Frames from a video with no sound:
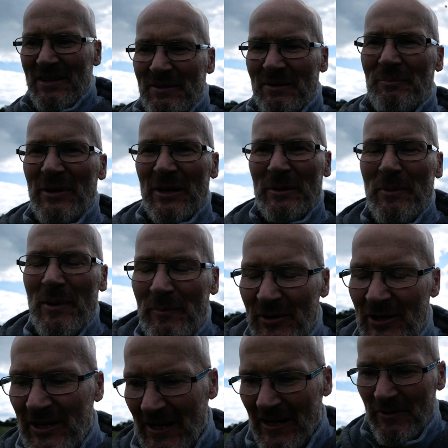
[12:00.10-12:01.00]
being a bit
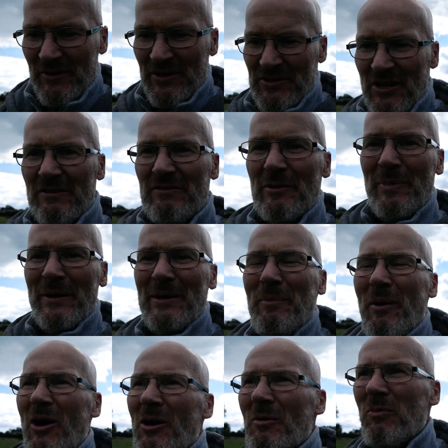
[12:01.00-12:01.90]
precarious over a bit of
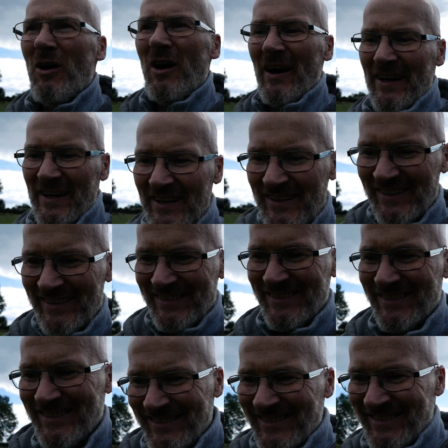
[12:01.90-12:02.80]
barbed wire.
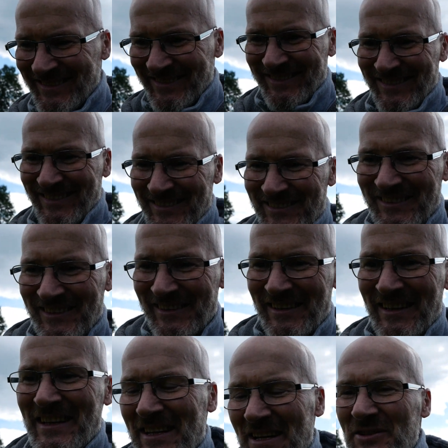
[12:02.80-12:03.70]

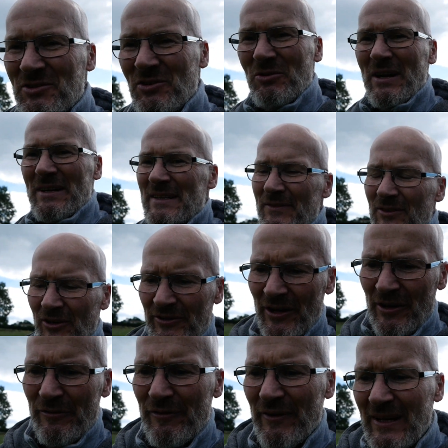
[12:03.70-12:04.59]
It's alright, I've got
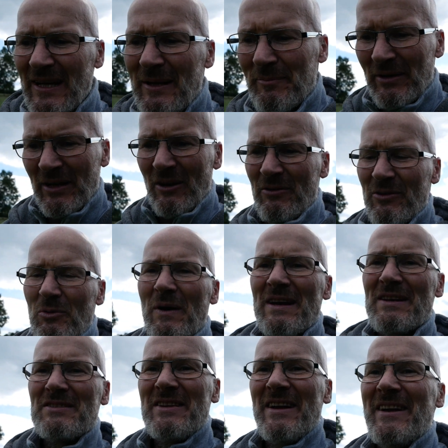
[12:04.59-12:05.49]
no feeling below the
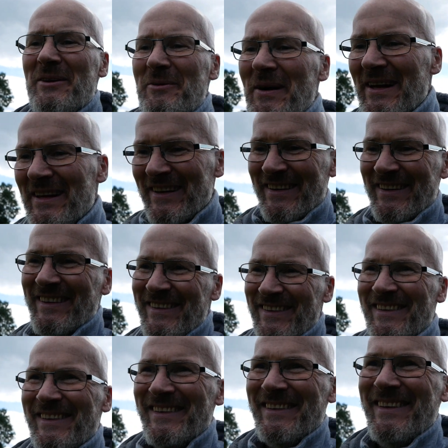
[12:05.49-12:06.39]
waist anyway.
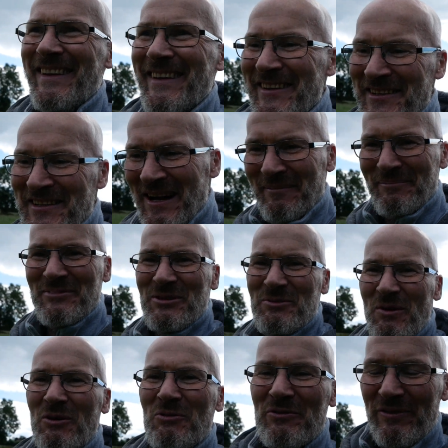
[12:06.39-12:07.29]
I'm
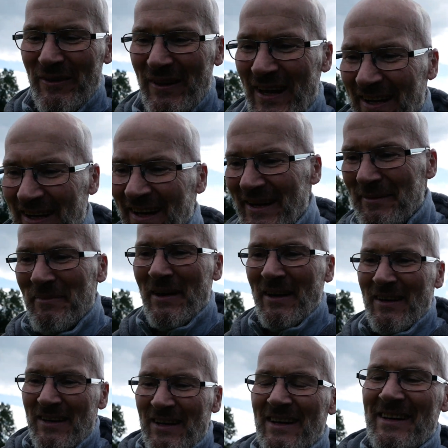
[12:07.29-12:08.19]
too old for that game.
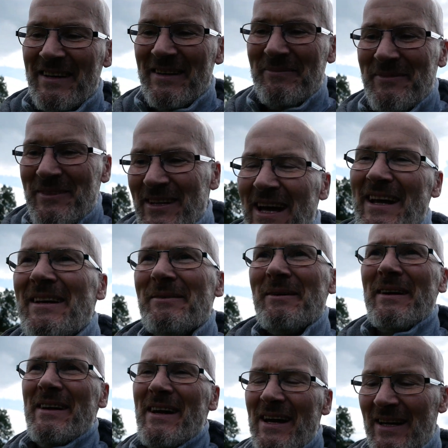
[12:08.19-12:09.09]

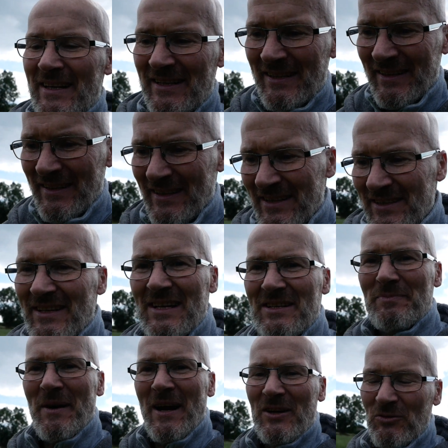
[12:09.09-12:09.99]
Anyway, yeah,
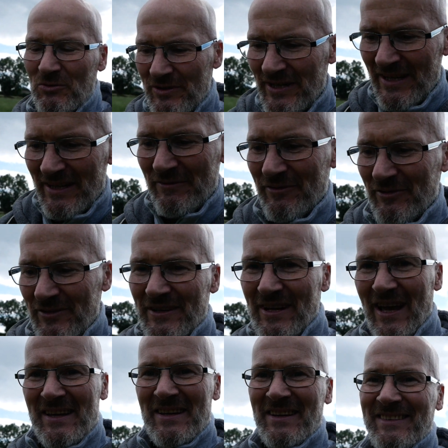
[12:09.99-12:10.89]
that's my good deed for the day.